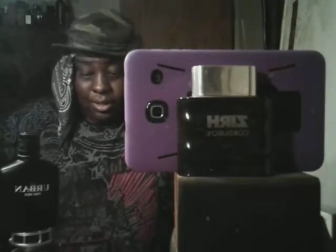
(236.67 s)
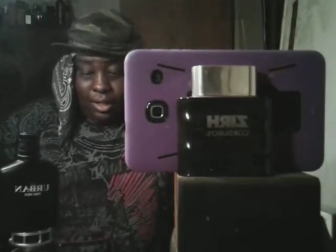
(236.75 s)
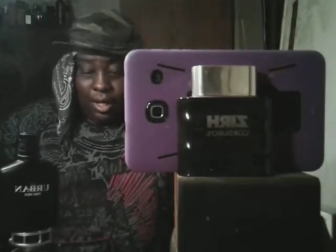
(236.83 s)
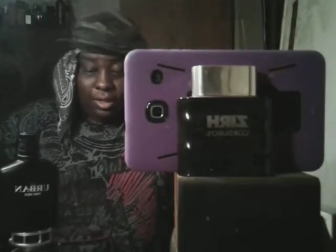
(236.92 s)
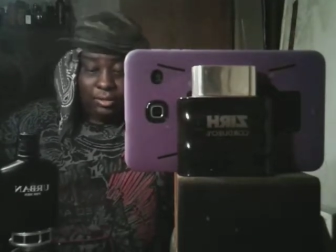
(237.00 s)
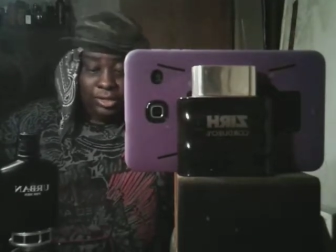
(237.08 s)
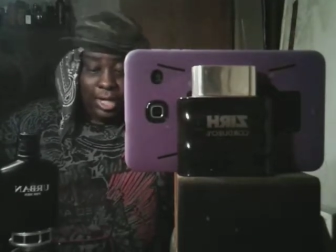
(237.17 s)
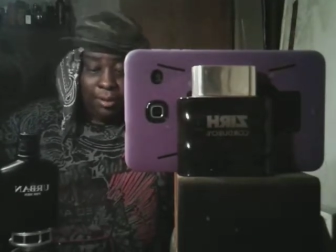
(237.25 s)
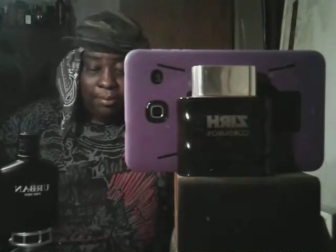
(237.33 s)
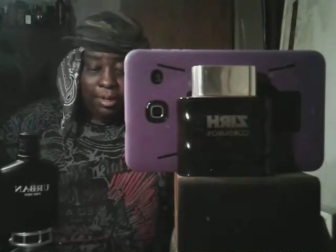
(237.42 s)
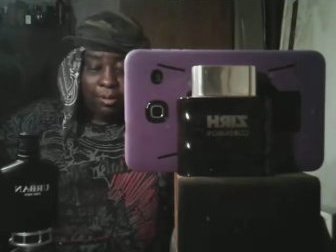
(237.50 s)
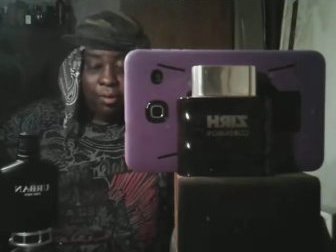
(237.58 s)

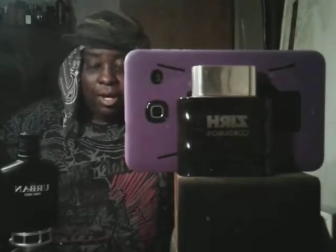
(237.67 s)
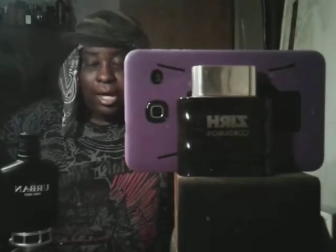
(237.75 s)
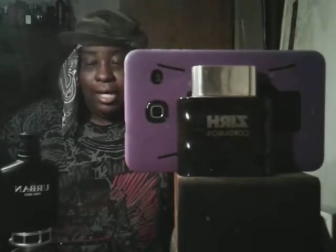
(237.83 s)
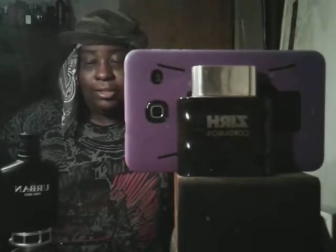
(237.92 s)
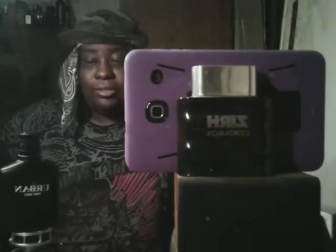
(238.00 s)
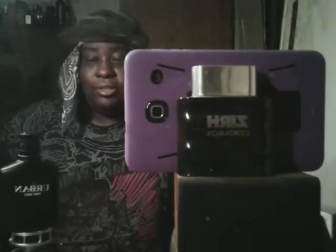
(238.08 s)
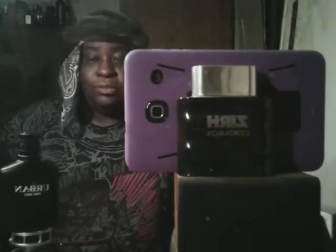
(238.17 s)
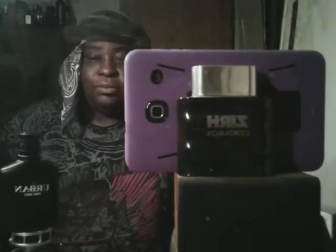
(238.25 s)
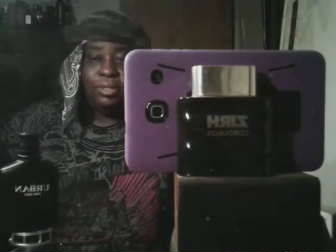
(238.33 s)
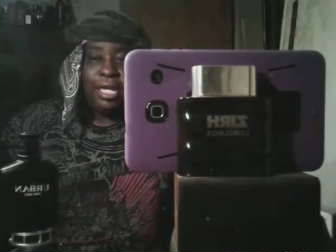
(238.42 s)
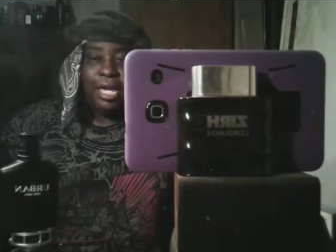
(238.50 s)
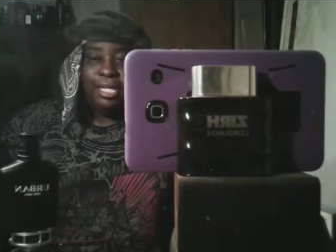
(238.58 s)
longevity wise, this
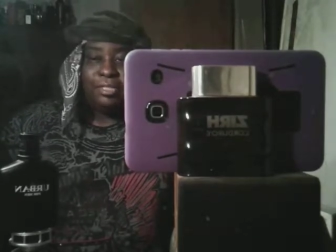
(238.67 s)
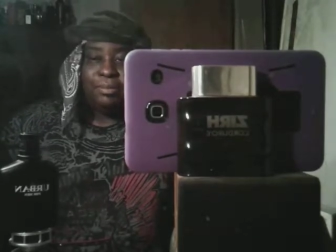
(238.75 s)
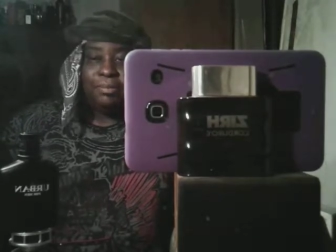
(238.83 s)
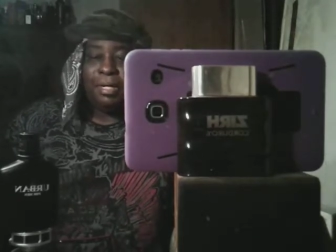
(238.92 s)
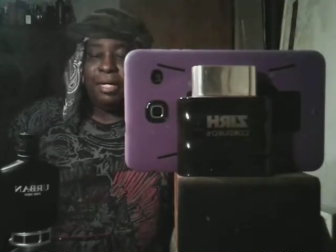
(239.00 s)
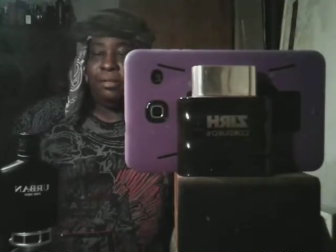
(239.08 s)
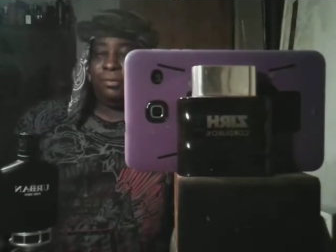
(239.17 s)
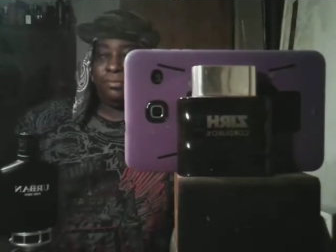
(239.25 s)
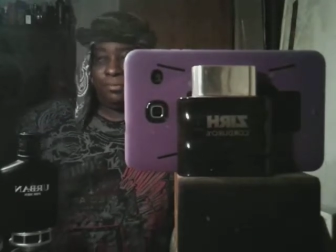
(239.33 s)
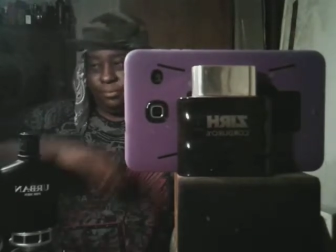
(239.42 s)
will last about